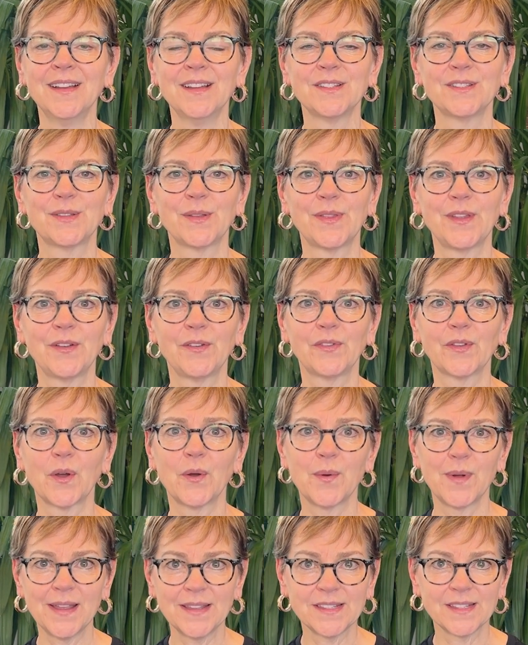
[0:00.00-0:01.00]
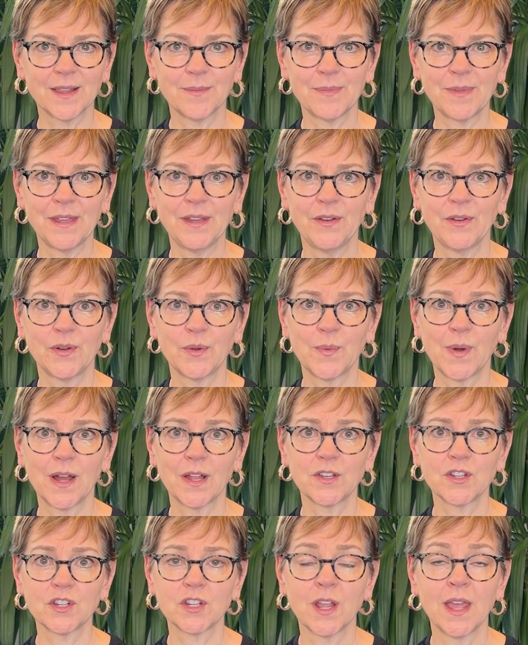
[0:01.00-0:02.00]
so there's always something new to
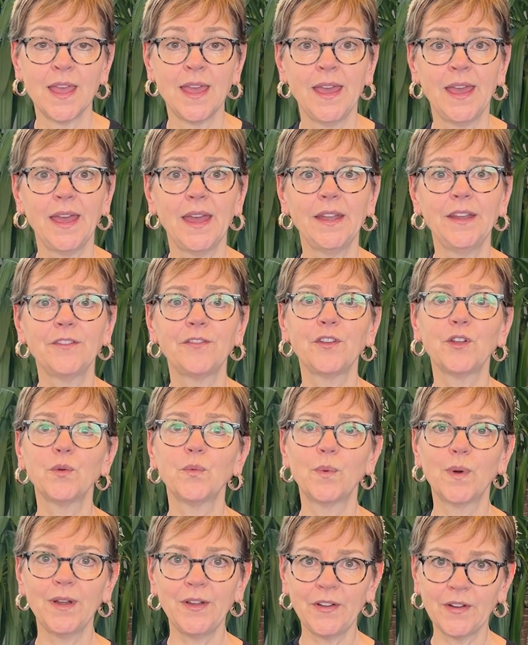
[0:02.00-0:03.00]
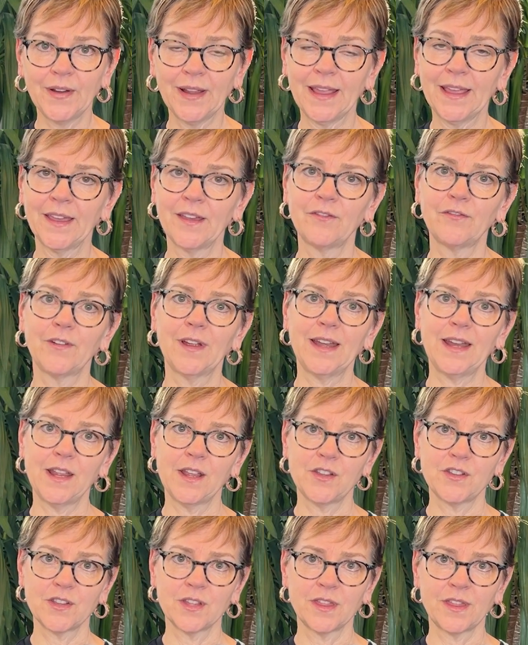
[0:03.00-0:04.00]
watch. And if you're wondering if
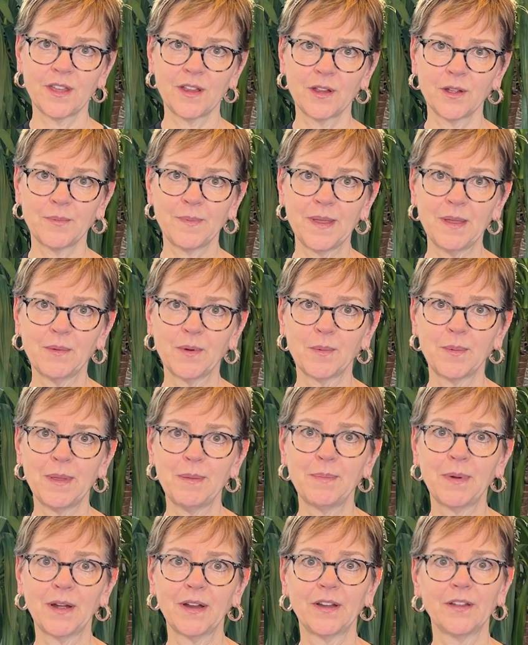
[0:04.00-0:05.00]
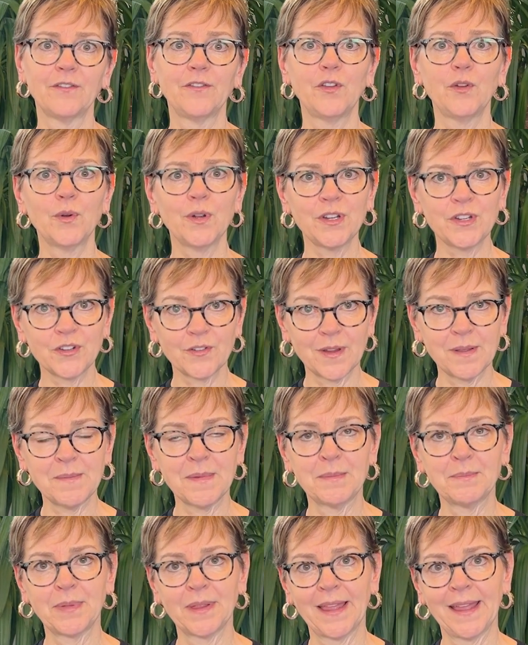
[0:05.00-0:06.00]
radiation therapy will be part of your
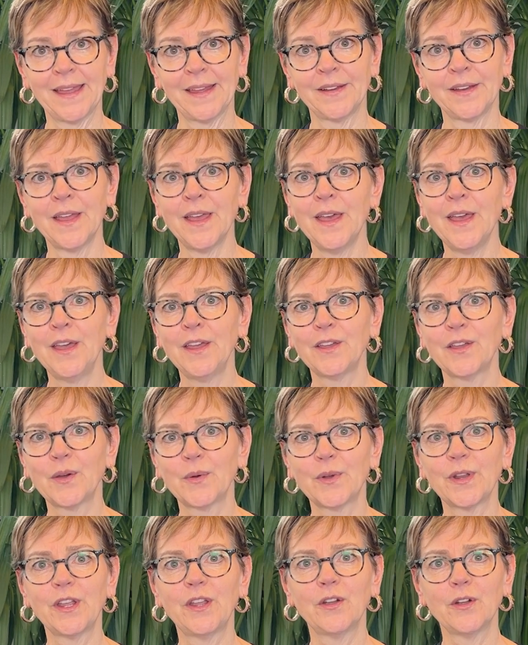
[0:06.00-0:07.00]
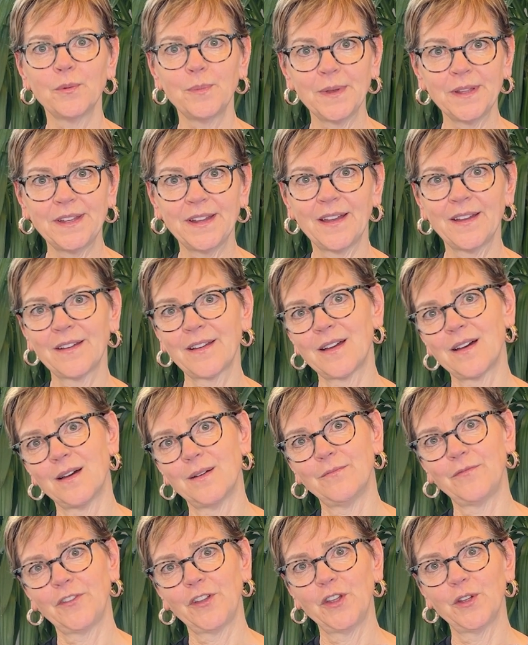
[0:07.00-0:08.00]
treatment plan, go to
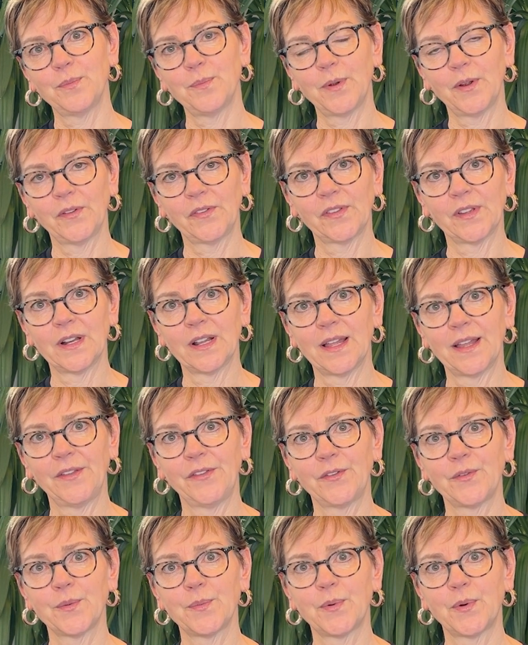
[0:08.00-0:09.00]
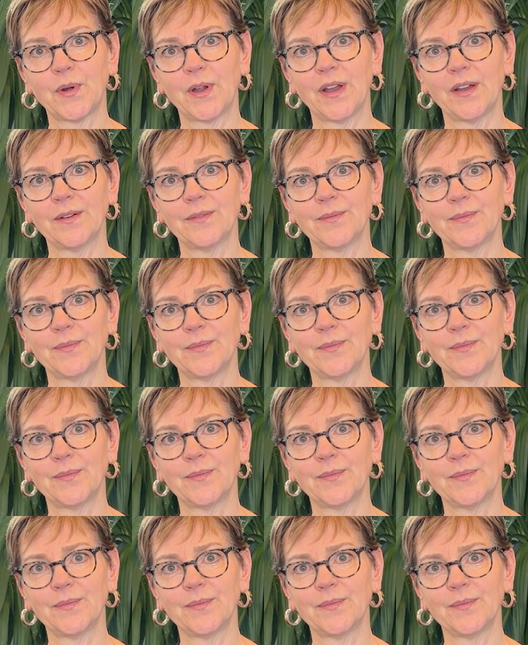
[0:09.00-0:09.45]
yerbba.com for your personalized report.